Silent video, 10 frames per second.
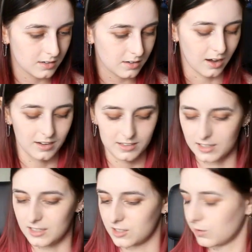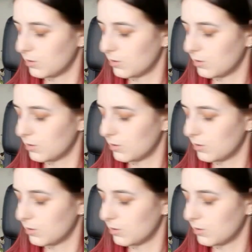Ah, he's so